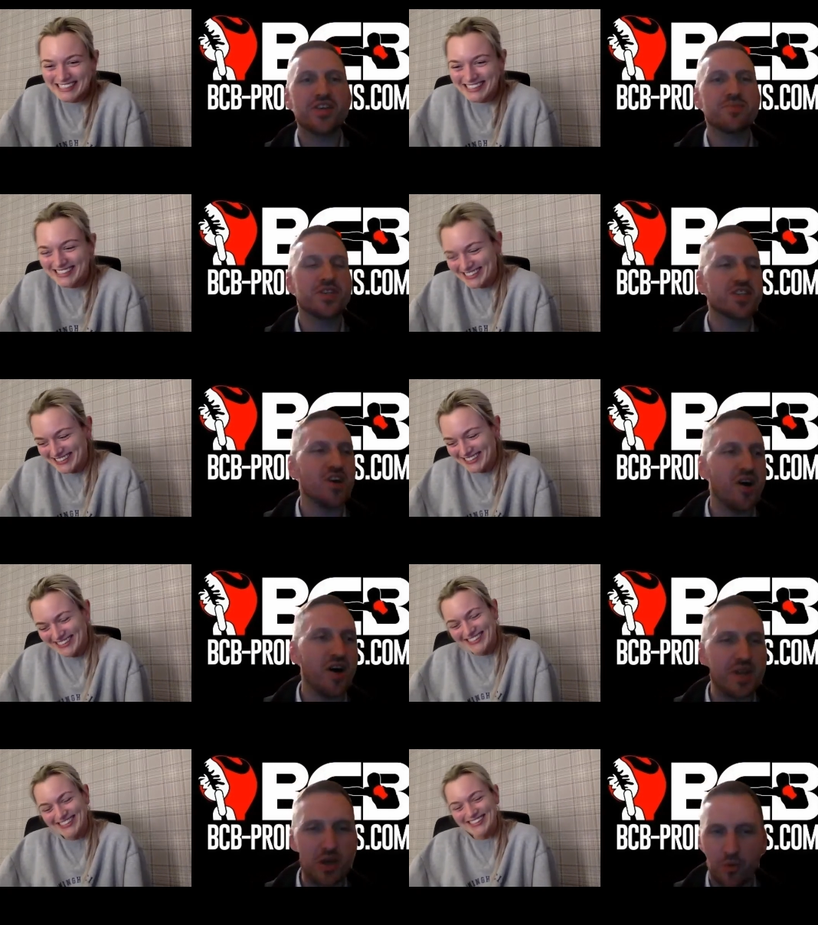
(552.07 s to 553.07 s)
Speaker 1: Christmas
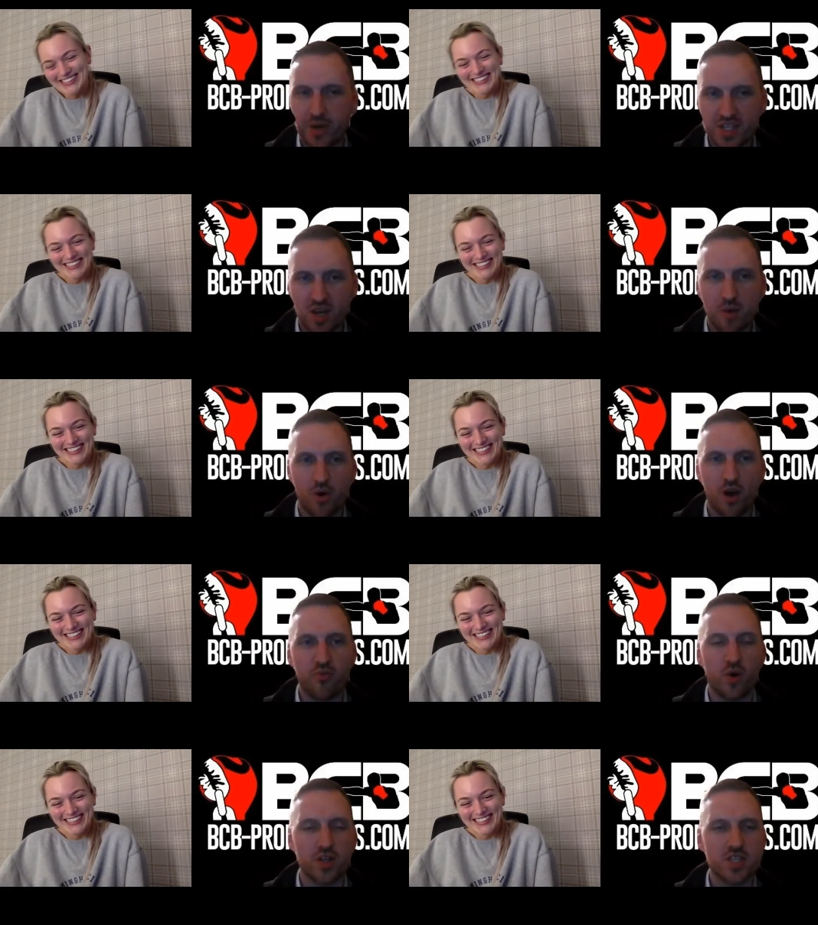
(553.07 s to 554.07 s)
time, a little bit of time
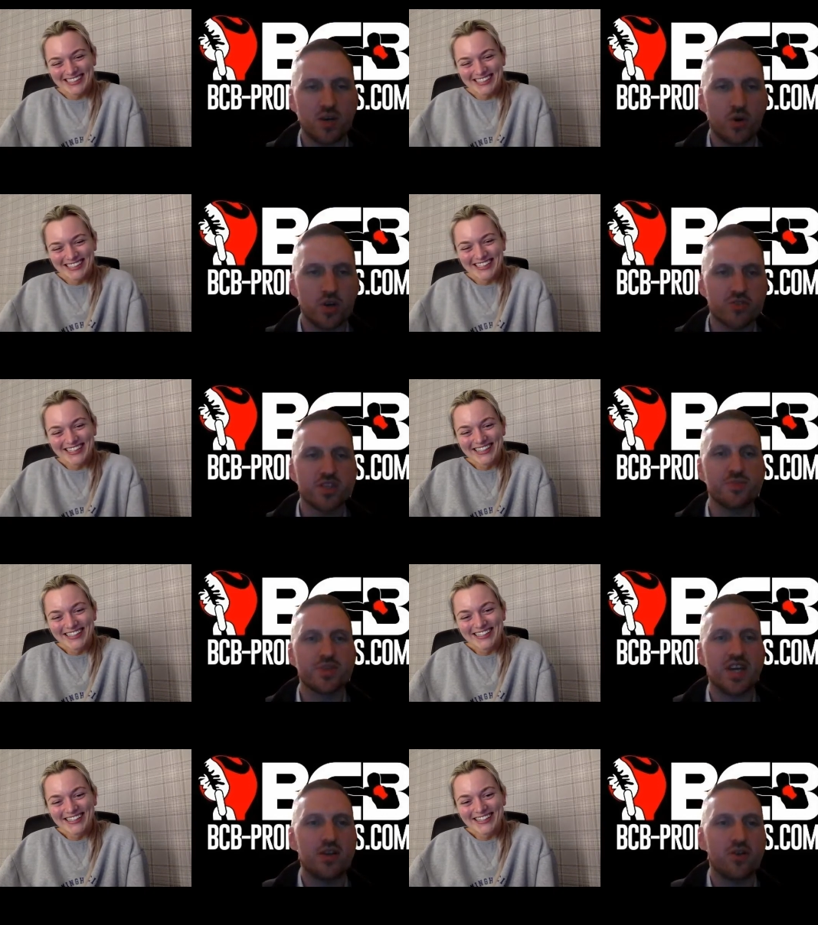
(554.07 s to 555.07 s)
off. What's uh, what's
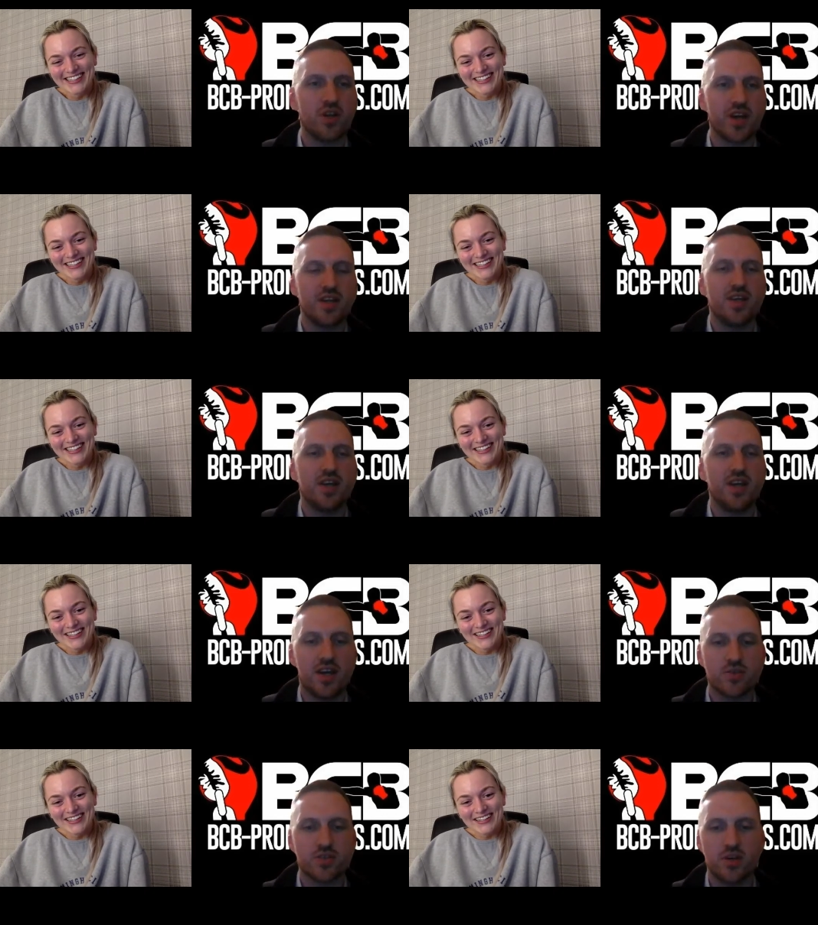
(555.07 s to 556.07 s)
Christmas Day look like in the
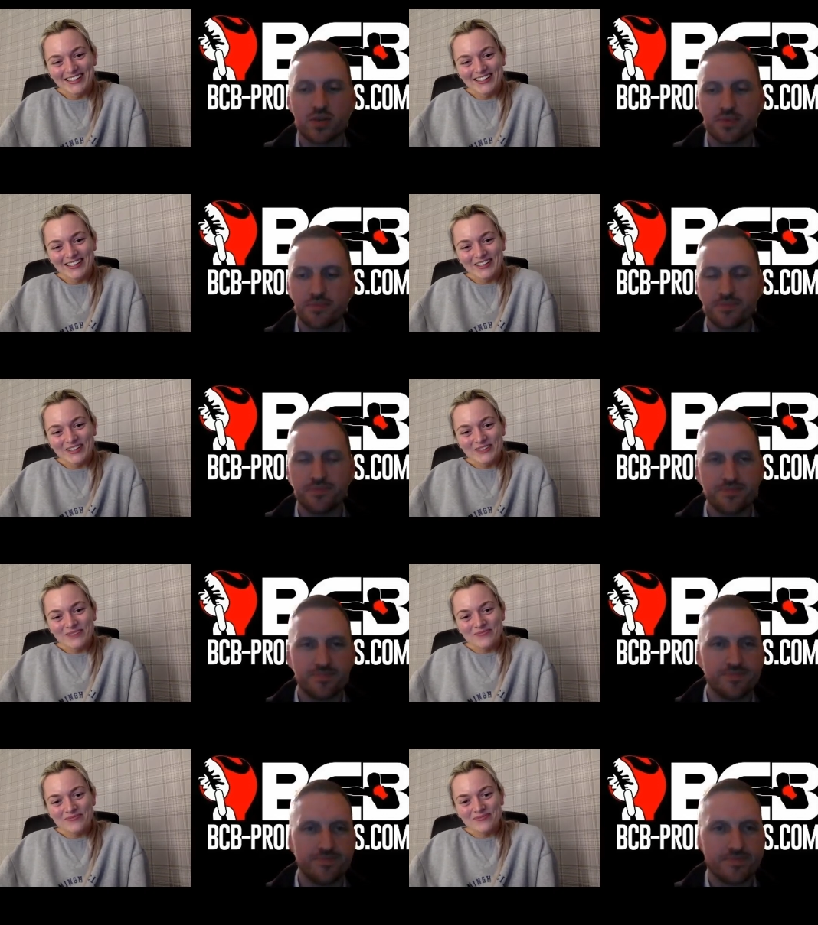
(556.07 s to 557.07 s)
Healy household?
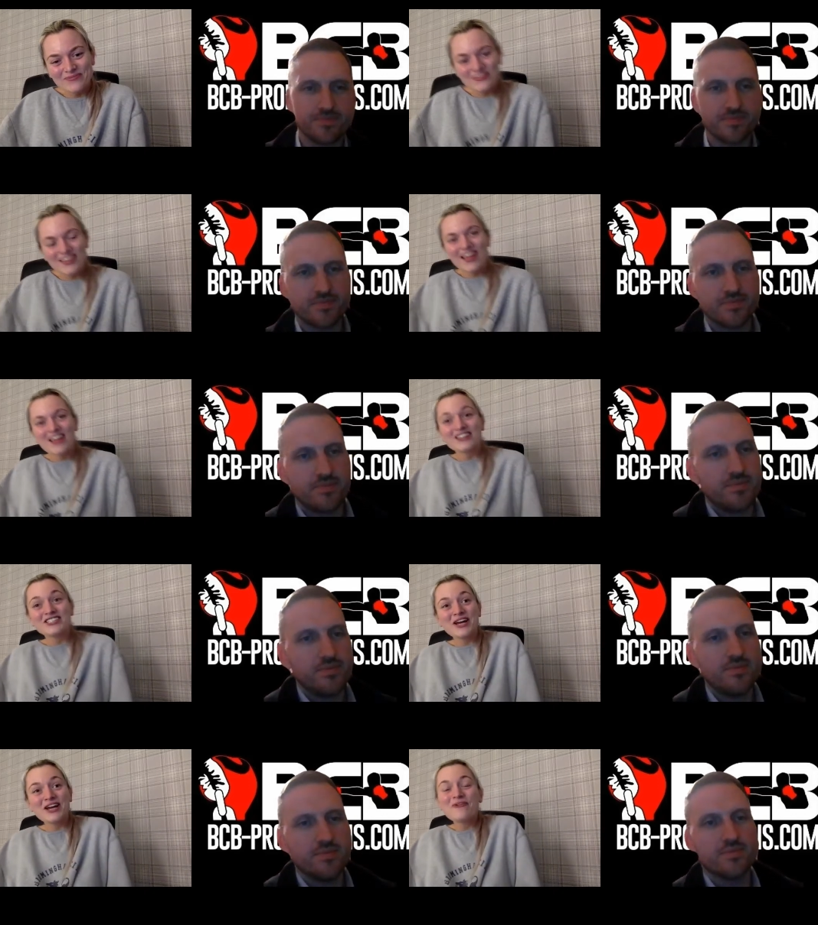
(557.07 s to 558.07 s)
Speaker 2: Do you
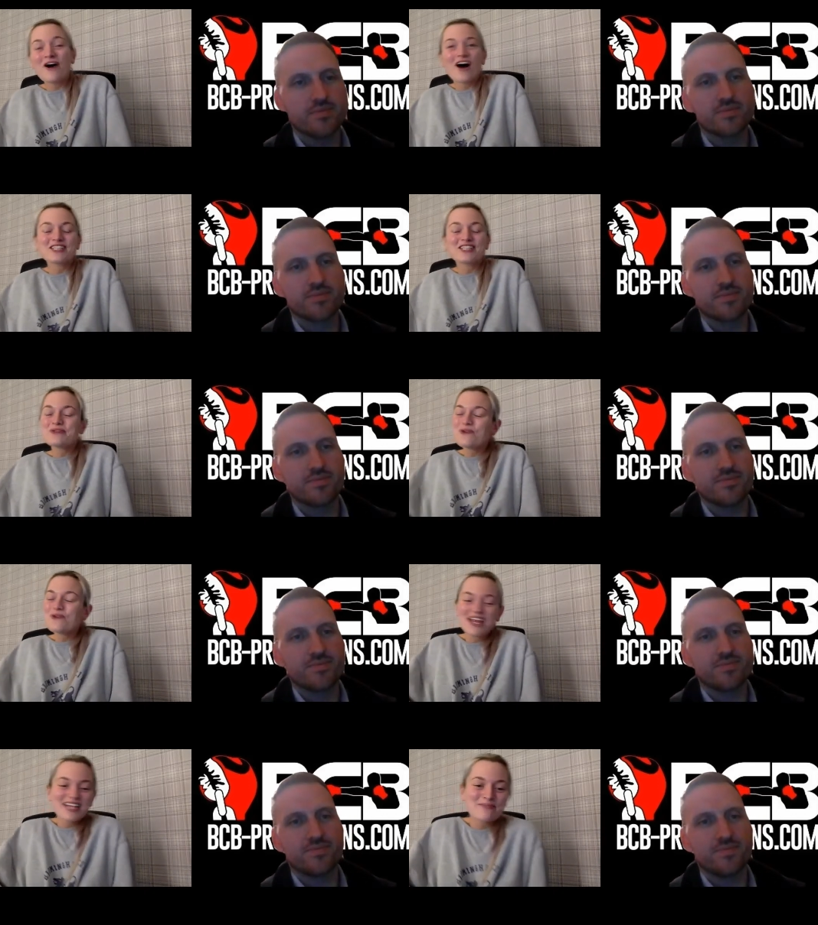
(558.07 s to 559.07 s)
know what? I don't know what
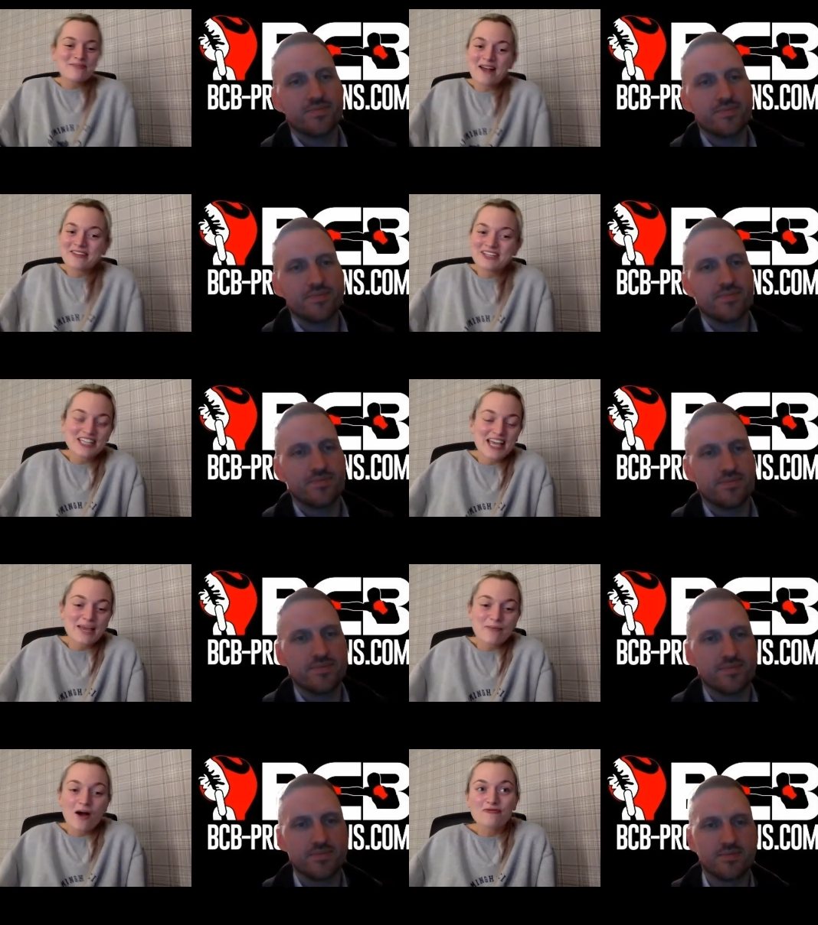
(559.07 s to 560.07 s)
it is about this year,
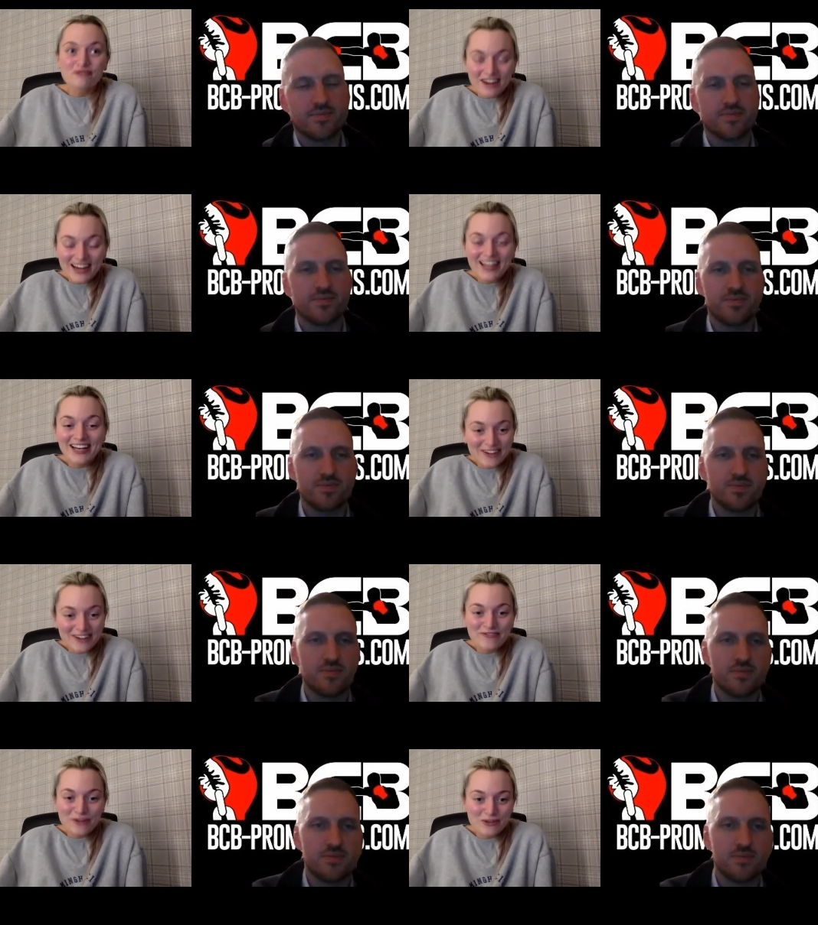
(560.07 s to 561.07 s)
but I'm really looking
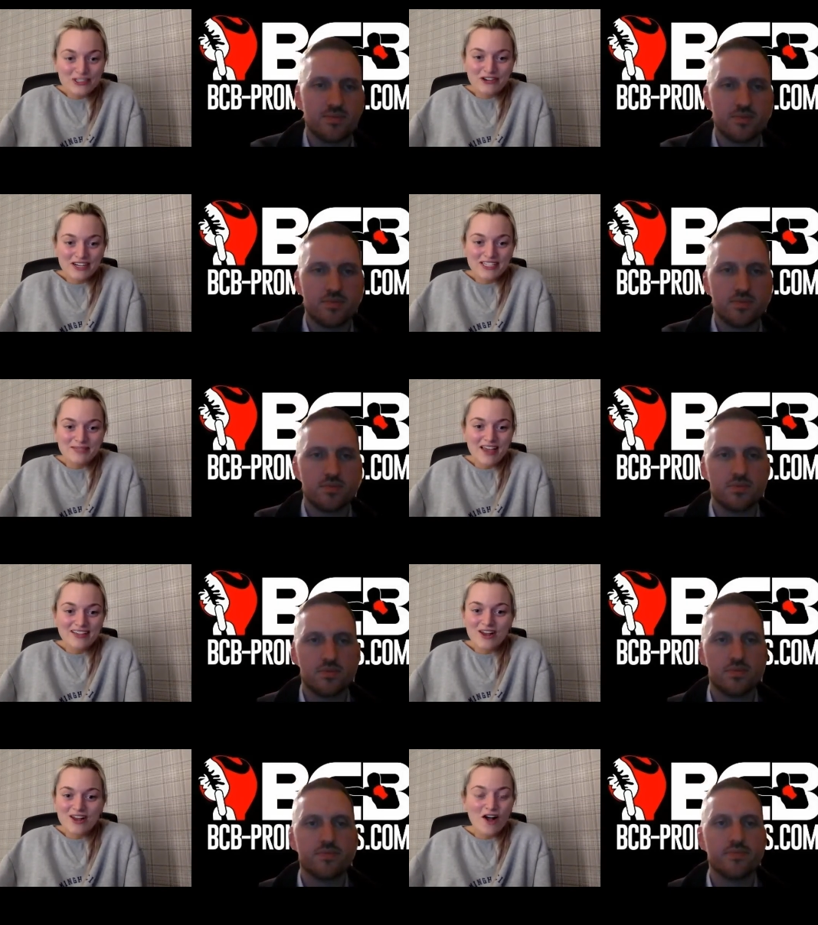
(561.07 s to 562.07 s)
forward to Christmas.
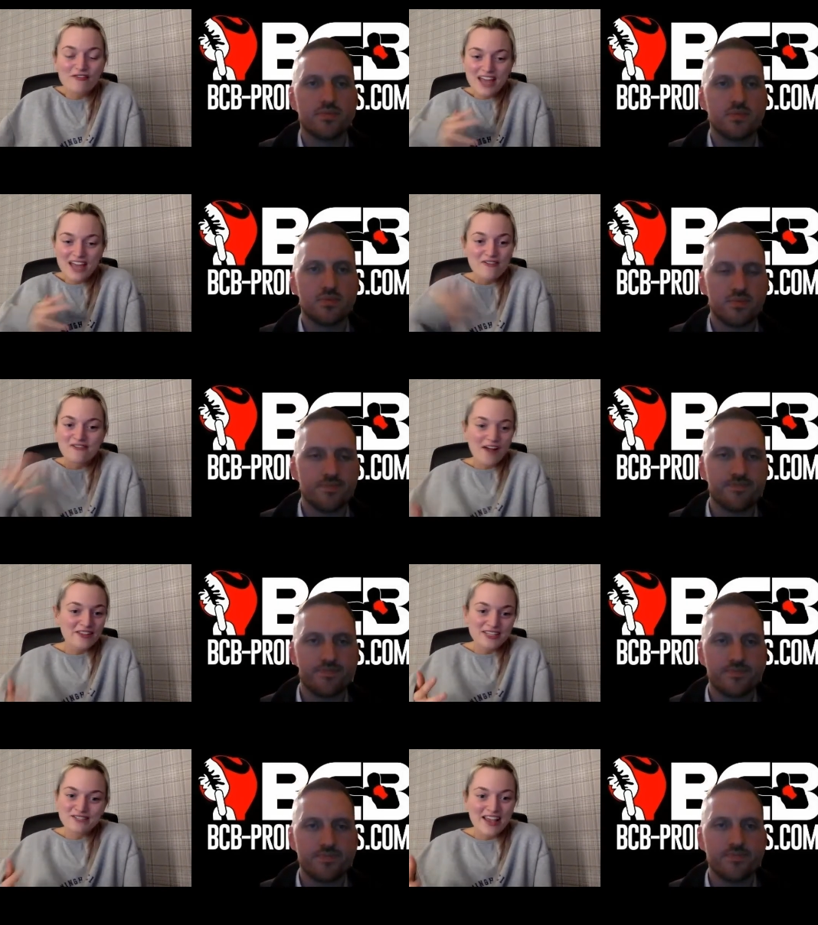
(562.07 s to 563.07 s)
Like I've never felt
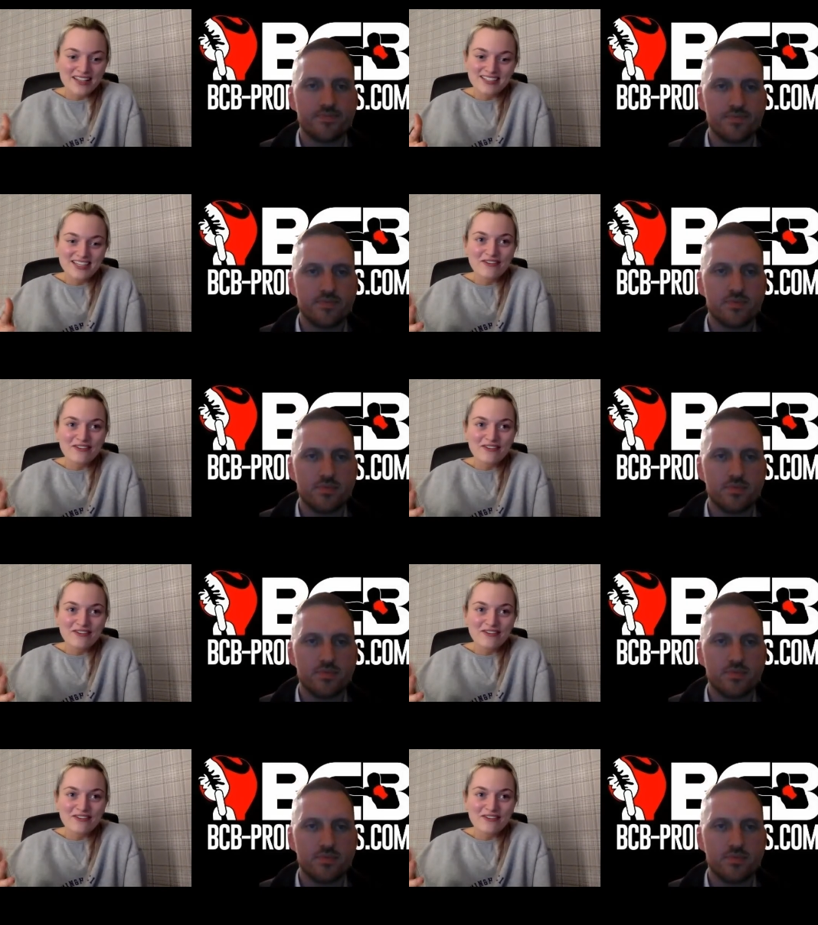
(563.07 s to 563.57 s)
this festive. I